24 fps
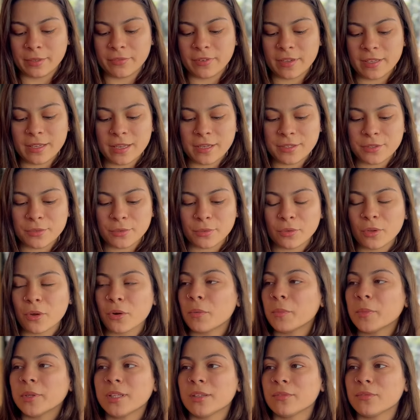Actually, I don't
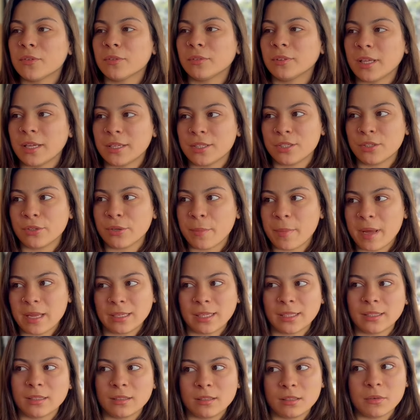really feel like having
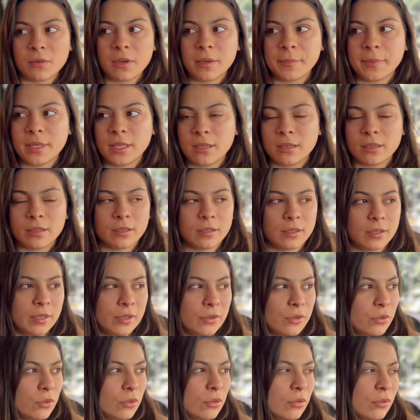anything, friend.
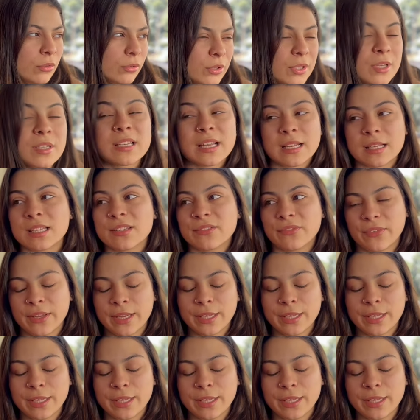I'm satisfied.